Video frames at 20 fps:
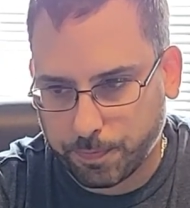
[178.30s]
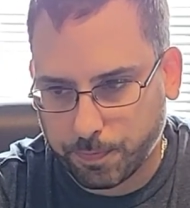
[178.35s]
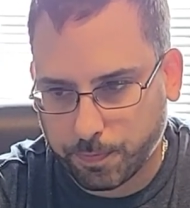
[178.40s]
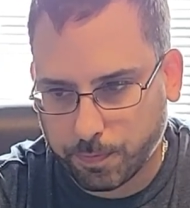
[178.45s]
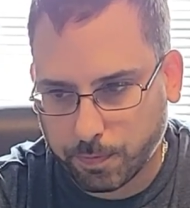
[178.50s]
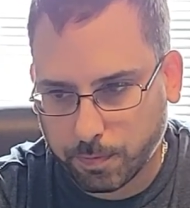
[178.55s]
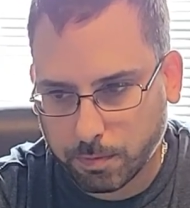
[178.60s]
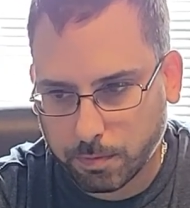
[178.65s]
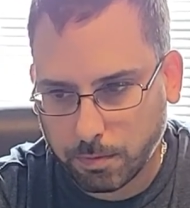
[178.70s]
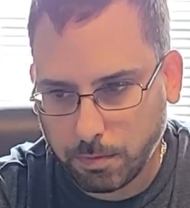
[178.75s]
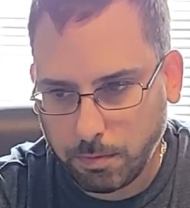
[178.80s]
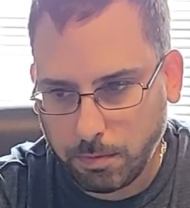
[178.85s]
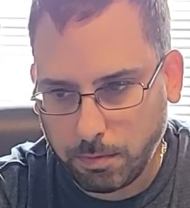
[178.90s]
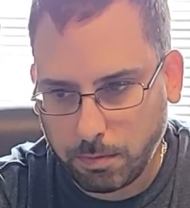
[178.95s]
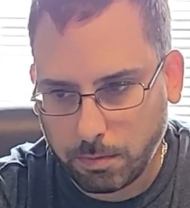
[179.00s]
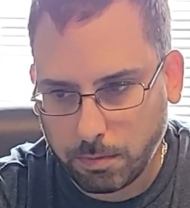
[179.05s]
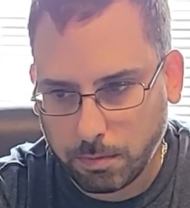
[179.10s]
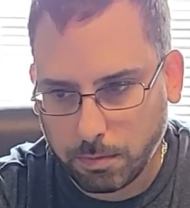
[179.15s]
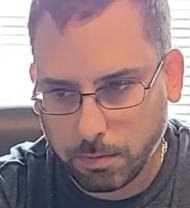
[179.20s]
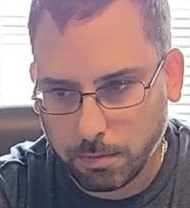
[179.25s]

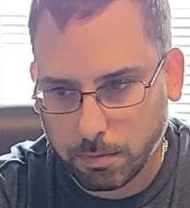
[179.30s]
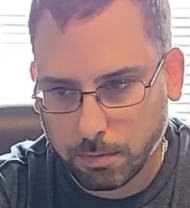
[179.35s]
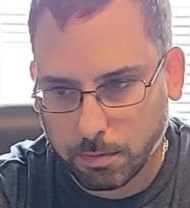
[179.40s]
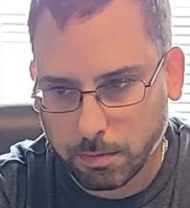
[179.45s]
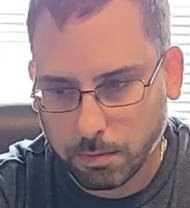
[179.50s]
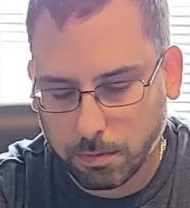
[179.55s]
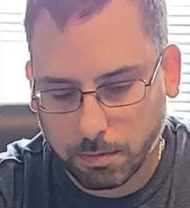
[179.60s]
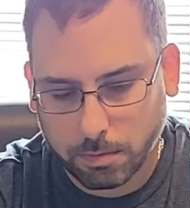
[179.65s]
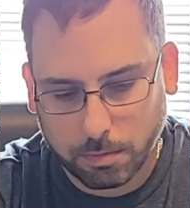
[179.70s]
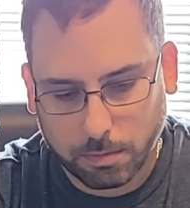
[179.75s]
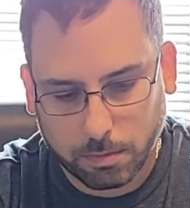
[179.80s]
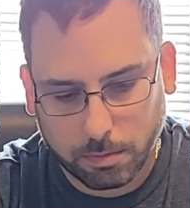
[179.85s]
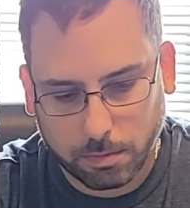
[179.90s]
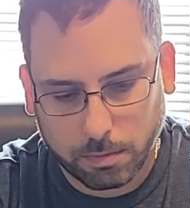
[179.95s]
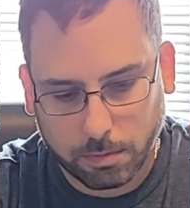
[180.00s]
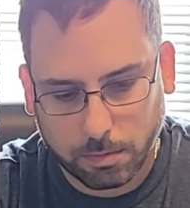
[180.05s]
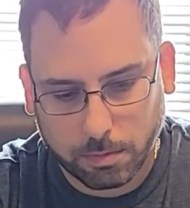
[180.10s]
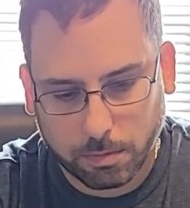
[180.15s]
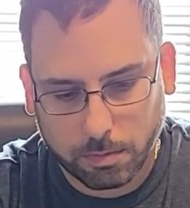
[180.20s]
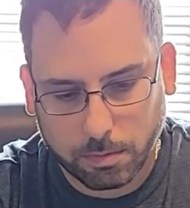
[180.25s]

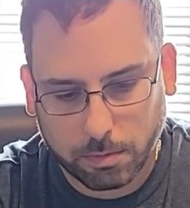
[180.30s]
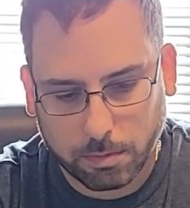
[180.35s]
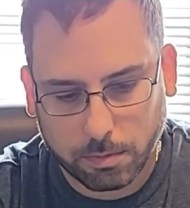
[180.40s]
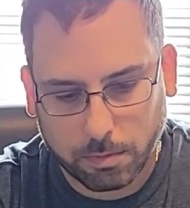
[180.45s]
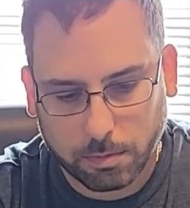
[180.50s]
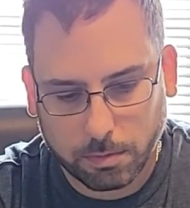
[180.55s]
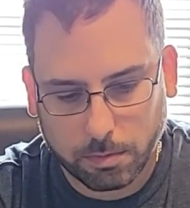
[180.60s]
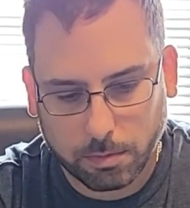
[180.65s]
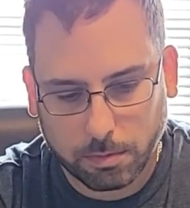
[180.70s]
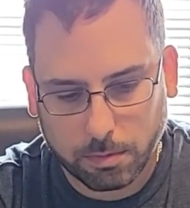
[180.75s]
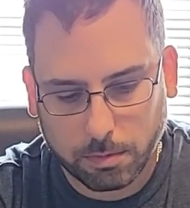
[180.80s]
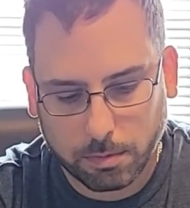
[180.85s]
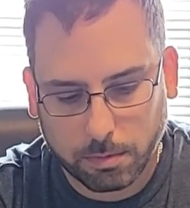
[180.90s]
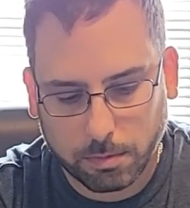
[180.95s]
[no speech]